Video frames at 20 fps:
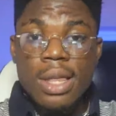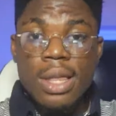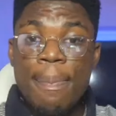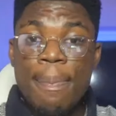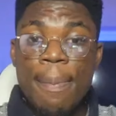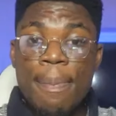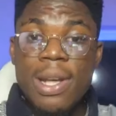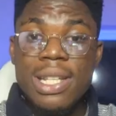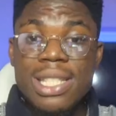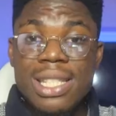
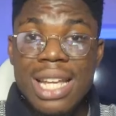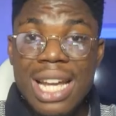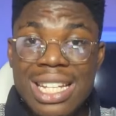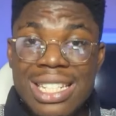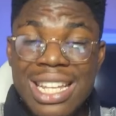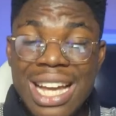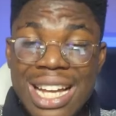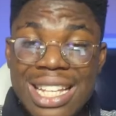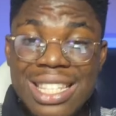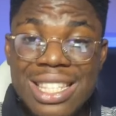person that is
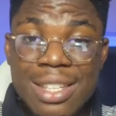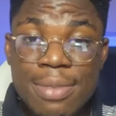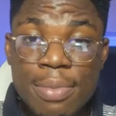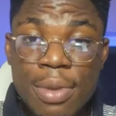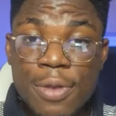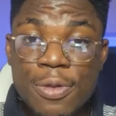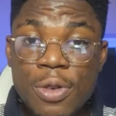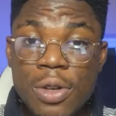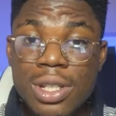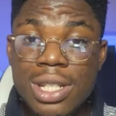asking me
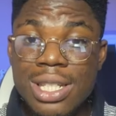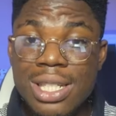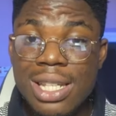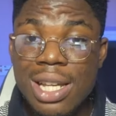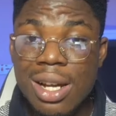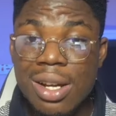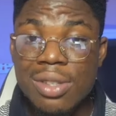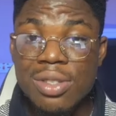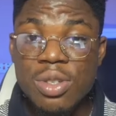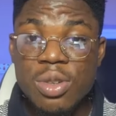for
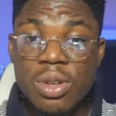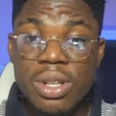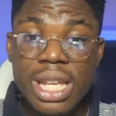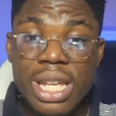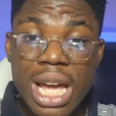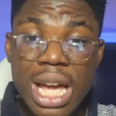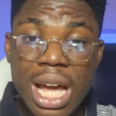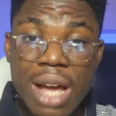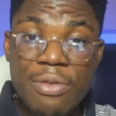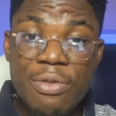discount on the
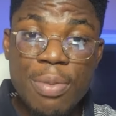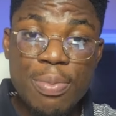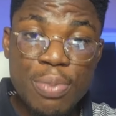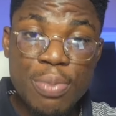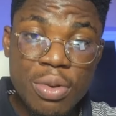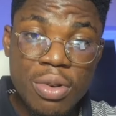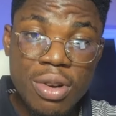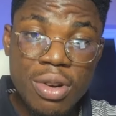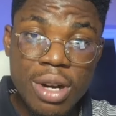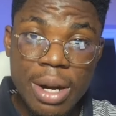Avi
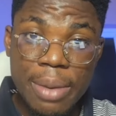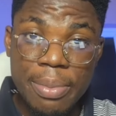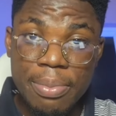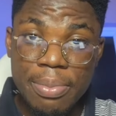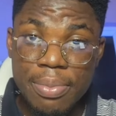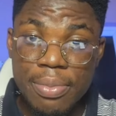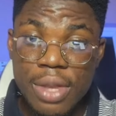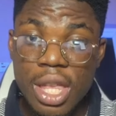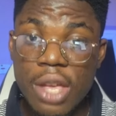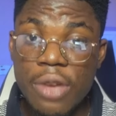program,
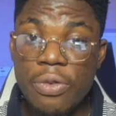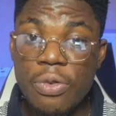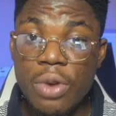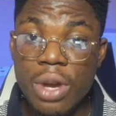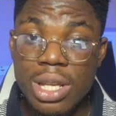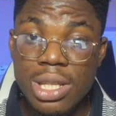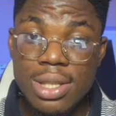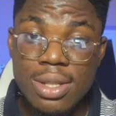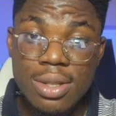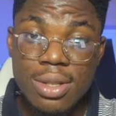if you
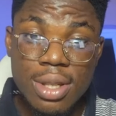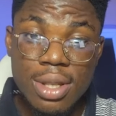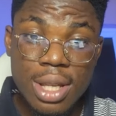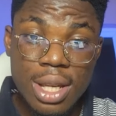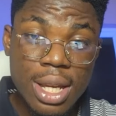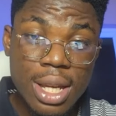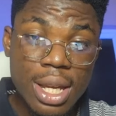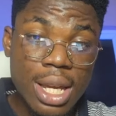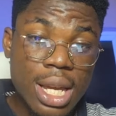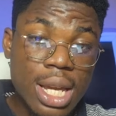are still
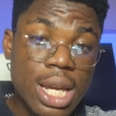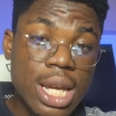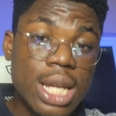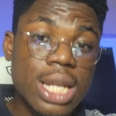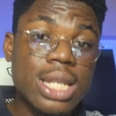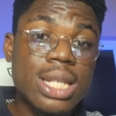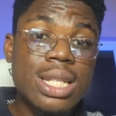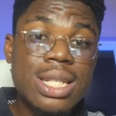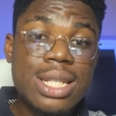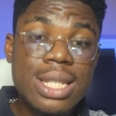here,
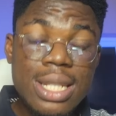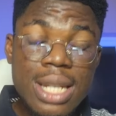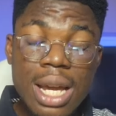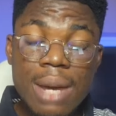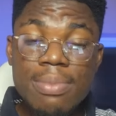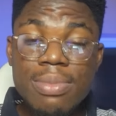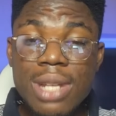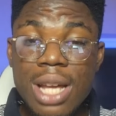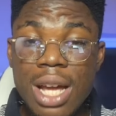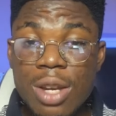
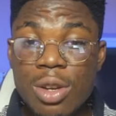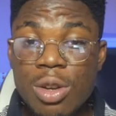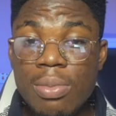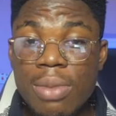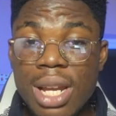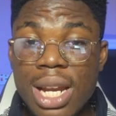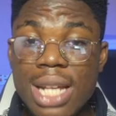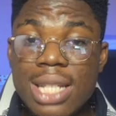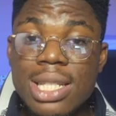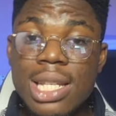DM that
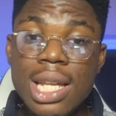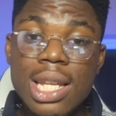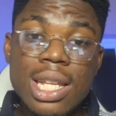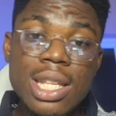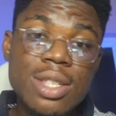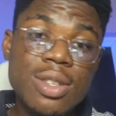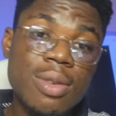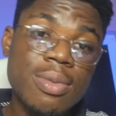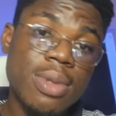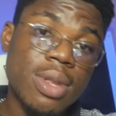number that is sending
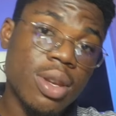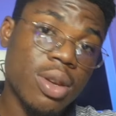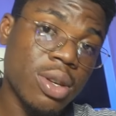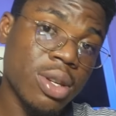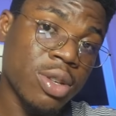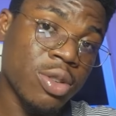something on the